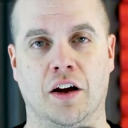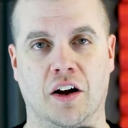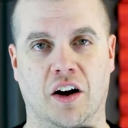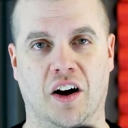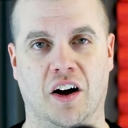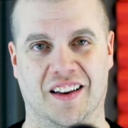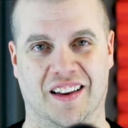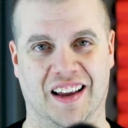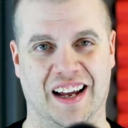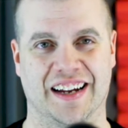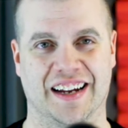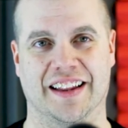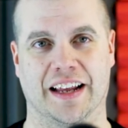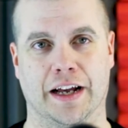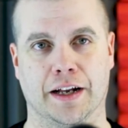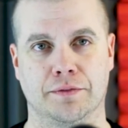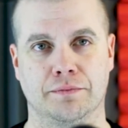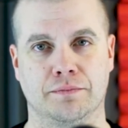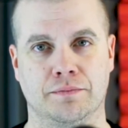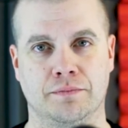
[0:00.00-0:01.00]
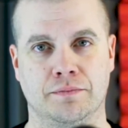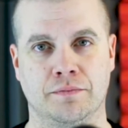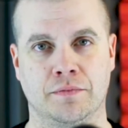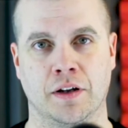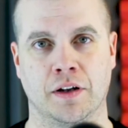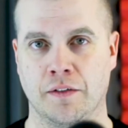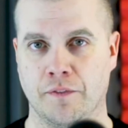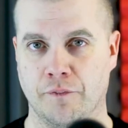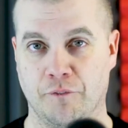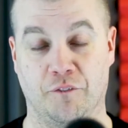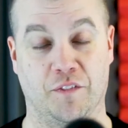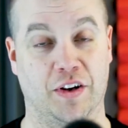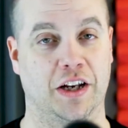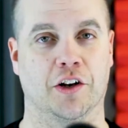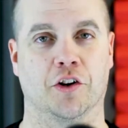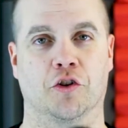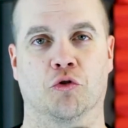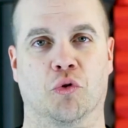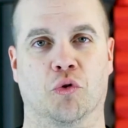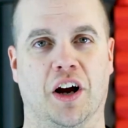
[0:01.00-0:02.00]
I like that.
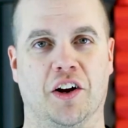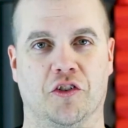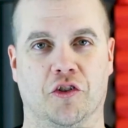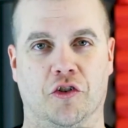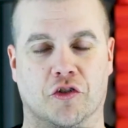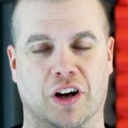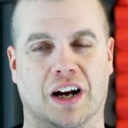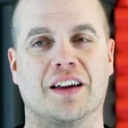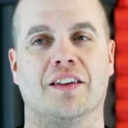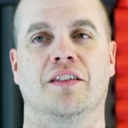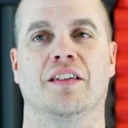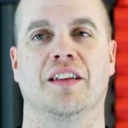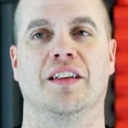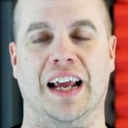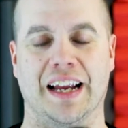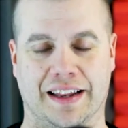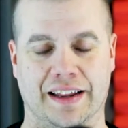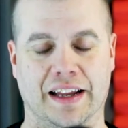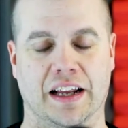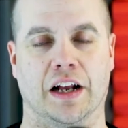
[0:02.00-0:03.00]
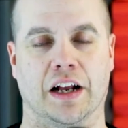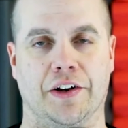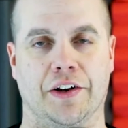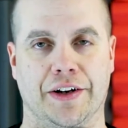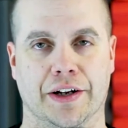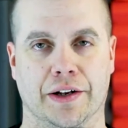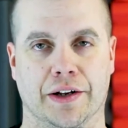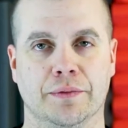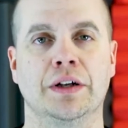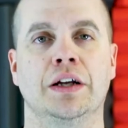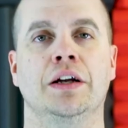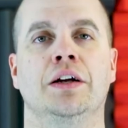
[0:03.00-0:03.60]
Phoenix Rises. I like that idea.